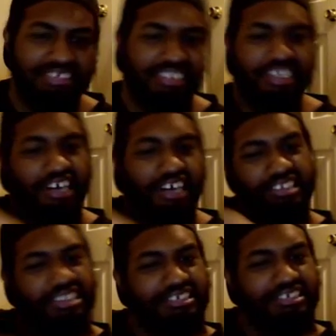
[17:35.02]

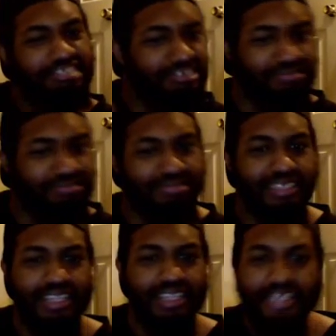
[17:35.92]
gauntlet, or
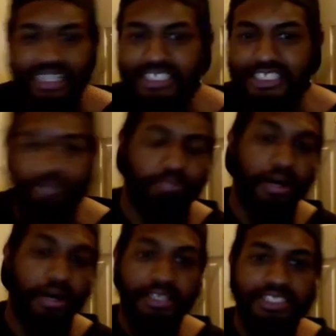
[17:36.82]
like she
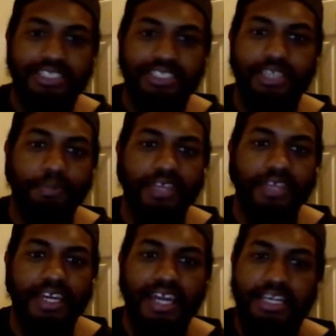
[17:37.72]
punched
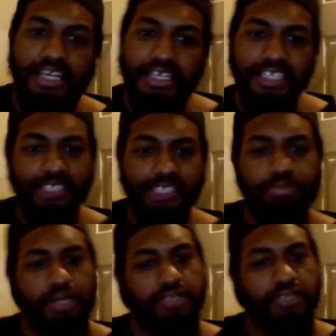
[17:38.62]
something and it
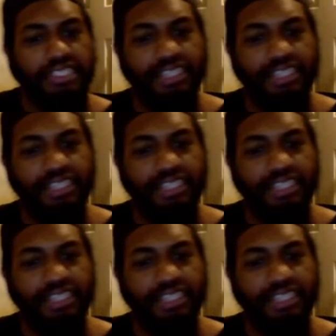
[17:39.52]
exploded.